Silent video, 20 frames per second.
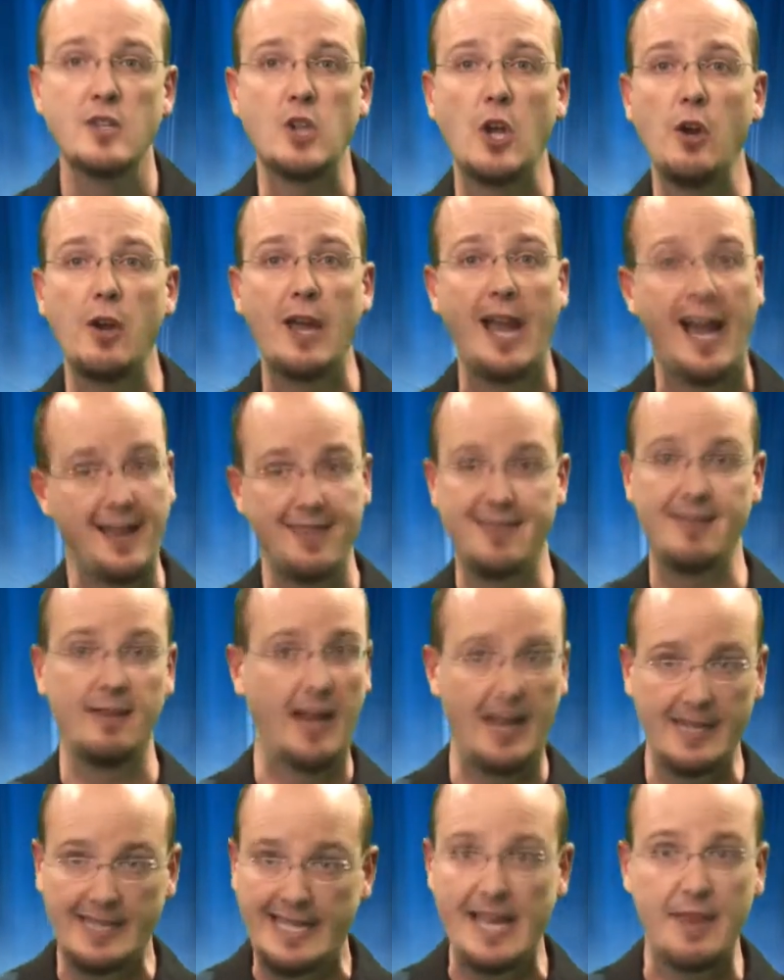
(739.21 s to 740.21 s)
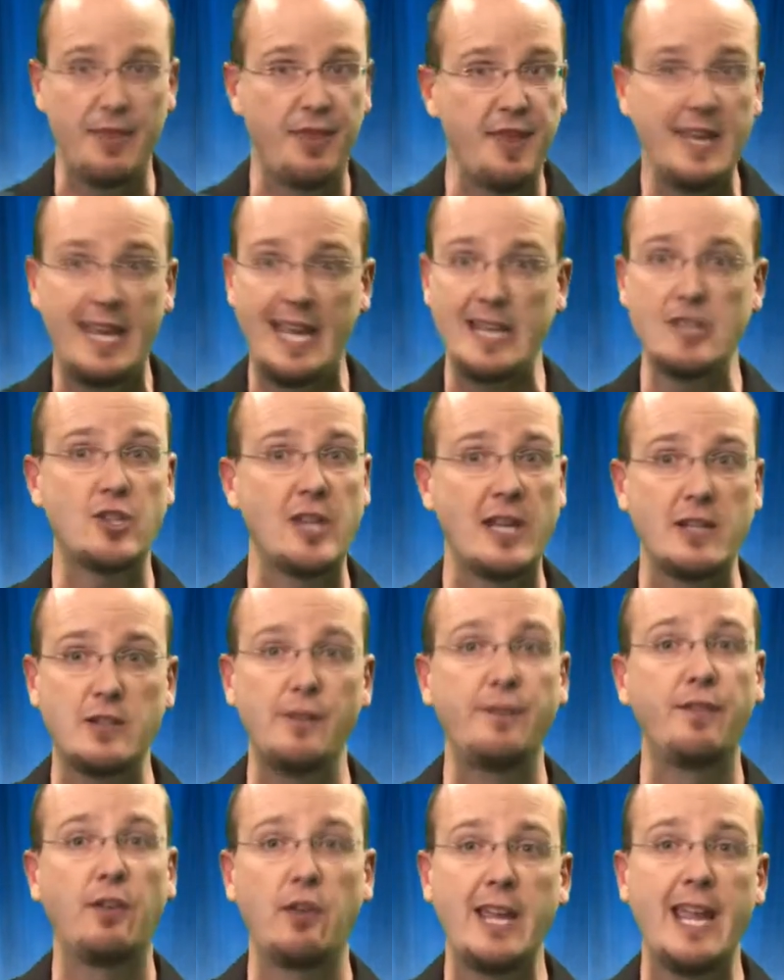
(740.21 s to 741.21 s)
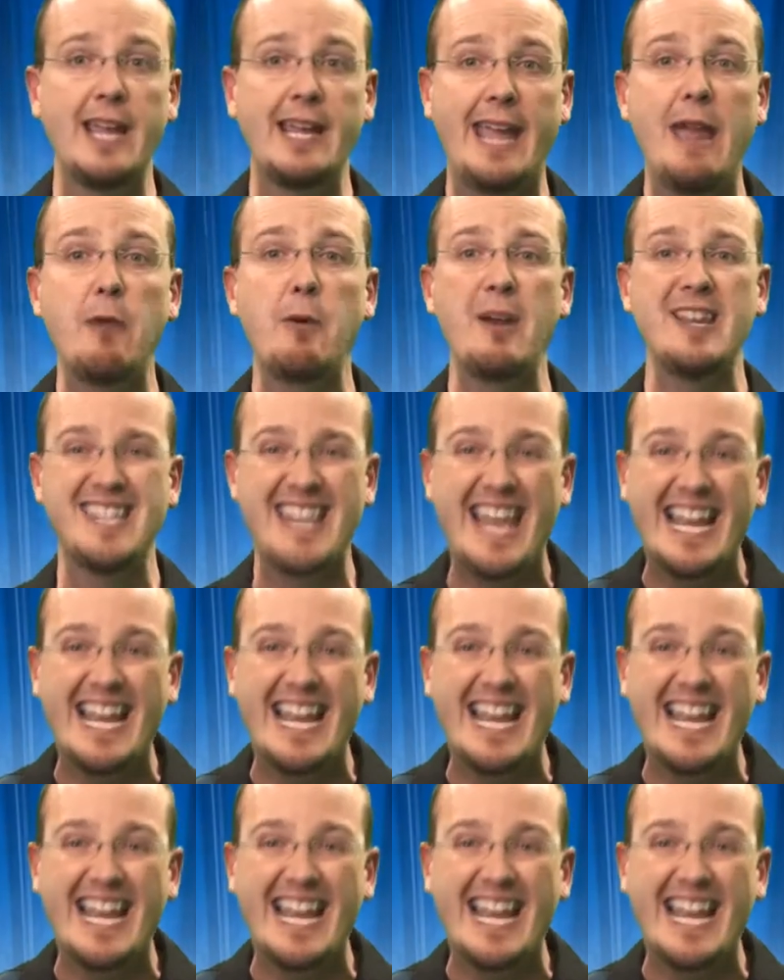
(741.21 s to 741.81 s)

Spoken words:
So again, think H.248 gateways.